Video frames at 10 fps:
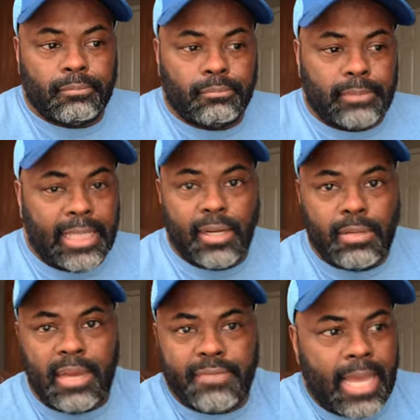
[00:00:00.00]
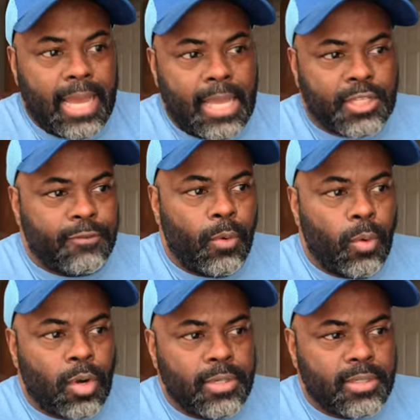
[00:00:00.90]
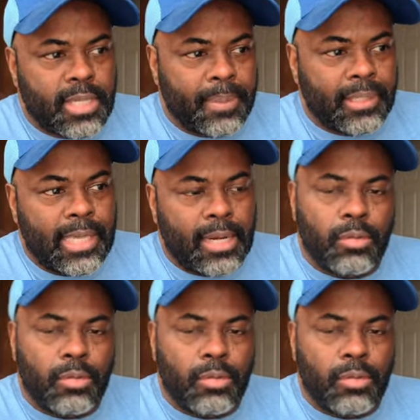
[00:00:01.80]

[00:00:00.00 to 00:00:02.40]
They don't have to ask for it. And typically I